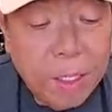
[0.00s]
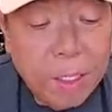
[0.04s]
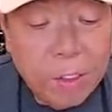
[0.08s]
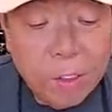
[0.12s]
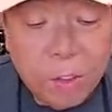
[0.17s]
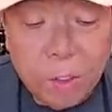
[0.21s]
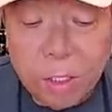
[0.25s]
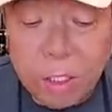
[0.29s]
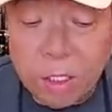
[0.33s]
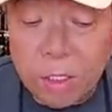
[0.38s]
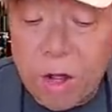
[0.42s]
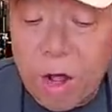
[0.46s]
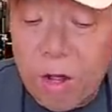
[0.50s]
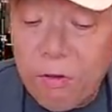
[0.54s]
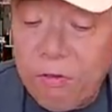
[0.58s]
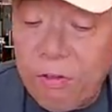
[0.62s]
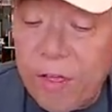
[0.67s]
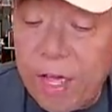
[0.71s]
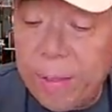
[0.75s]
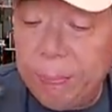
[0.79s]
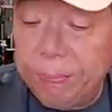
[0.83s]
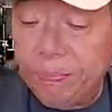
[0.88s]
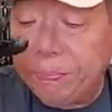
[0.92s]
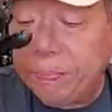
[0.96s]
So the caul
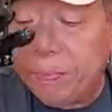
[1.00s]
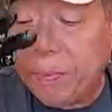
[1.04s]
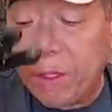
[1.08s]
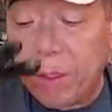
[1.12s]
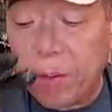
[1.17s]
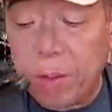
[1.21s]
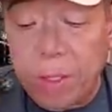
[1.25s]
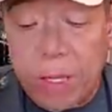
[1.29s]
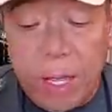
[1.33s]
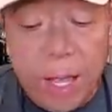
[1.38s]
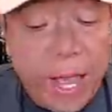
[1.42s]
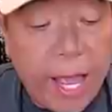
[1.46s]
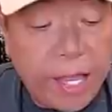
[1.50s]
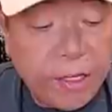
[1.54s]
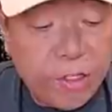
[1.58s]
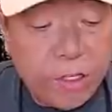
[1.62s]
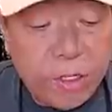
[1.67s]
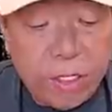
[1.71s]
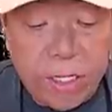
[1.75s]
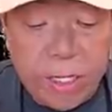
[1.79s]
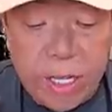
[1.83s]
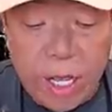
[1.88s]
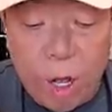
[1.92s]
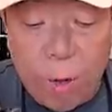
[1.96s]
fat
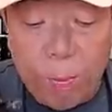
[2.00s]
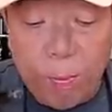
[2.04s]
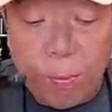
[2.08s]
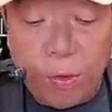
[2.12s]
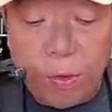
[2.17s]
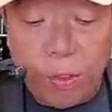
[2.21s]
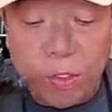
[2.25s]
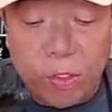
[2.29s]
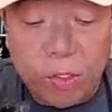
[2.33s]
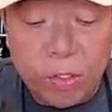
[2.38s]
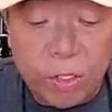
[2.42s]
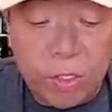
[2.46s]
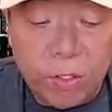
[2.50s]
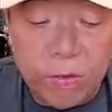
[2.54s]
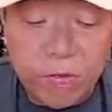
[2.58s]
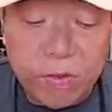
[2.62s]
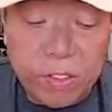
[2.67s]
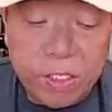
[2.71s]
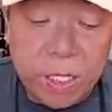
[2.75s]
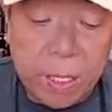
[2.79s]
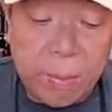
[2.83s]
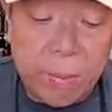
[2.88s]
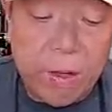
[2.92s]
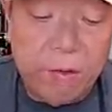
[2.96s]
actually helped preserve
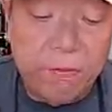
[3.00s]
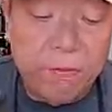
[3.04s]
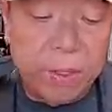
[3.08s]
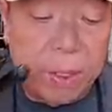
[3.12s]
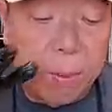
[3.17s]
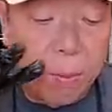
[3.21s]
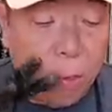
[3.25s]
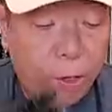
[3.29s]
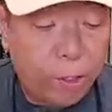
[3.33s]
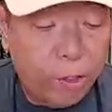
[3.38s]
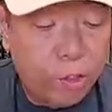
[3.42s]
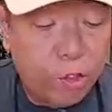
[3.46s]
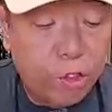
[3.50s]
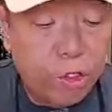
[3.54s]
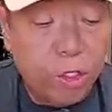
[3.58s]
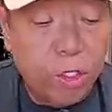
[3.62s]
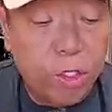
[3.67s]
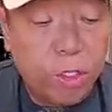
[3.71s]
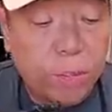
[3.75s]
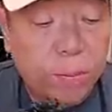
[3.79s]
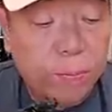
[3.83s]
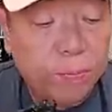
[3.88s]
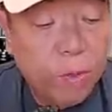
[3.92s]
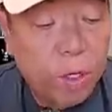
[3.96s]
some of the
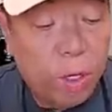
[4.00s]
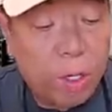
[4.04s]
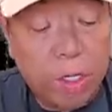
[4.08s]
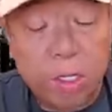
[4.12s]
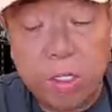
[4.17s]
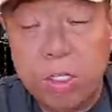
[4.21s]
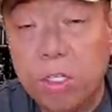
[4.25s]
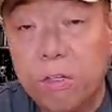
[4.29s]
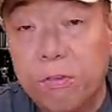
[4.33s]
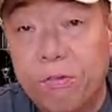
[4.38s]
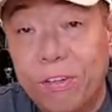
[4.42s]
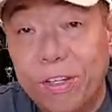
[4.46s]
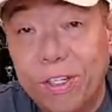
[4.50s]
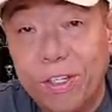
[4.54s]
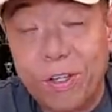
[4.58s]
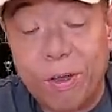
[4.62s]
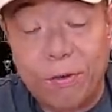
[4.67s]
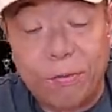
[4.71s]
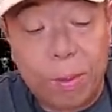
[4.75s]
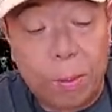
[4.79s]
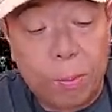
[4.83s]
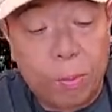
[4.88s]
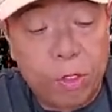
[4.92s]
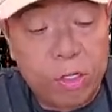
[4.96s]
moisture on the surface
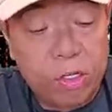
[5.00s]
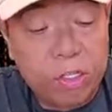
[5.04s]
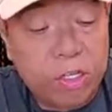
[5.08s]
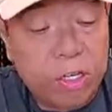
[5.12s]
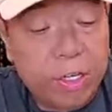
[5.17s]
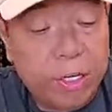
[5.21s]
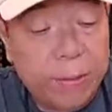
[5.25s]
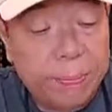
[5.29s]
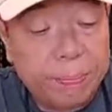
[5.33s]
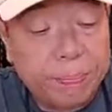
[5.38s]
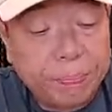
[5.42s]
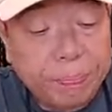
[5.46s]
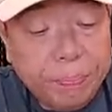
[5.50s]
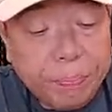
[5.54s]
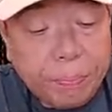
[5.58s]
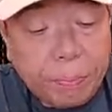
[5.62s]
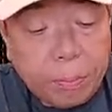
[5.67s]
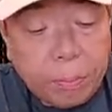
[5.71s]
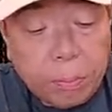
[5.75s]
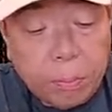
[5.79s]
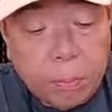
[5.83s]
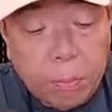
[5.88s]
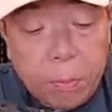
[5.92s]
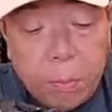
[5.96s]
of the brisket.
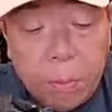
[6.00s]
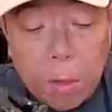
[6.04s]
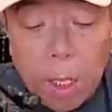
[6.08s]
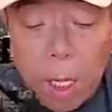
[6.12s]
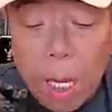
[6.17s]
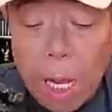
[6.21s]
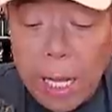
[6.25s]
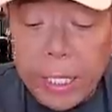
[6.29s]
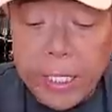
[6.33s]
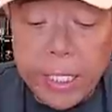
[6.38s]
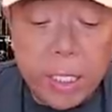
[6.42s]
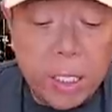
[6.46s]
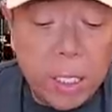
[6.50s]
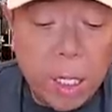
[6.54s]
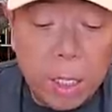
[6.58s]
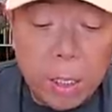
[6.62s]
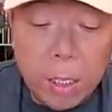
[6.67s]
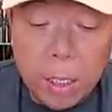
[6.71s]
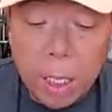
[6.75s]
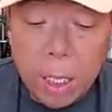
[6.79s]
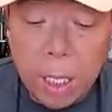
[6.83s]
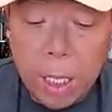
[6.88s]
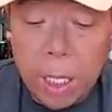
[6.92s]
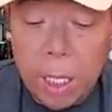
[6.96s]
I did
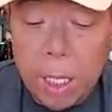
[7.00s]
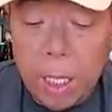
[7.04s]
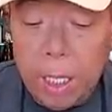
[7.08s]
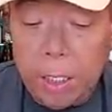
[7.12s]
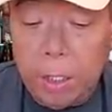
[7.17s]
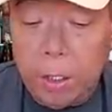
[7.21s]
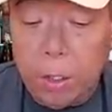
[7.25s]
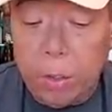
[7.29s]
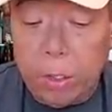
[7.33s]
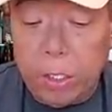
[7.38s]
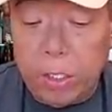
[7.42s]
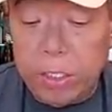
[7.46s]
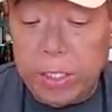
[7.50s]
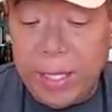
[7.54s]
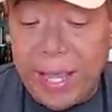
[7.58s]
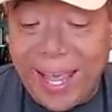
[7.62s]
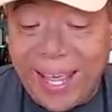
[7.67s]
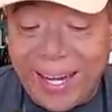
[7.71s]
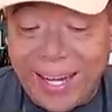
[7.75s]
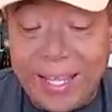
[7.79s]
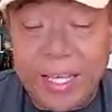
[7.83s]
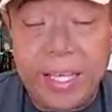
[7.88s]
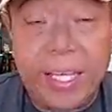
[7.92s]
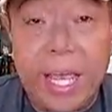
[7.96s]
not notice
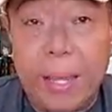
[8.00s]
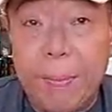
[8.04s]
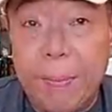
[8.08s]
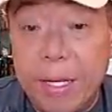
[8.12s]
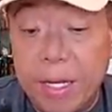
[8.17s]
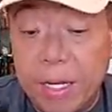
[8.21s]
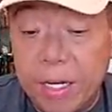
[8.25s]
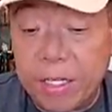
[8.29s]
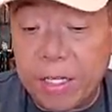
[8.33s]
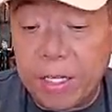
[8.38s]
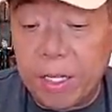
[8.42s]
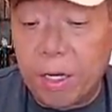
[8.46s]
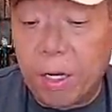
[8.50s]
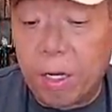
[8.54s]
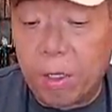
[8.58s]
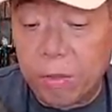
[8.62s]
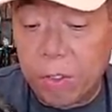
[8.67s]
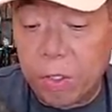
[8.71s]
any gaminess at all.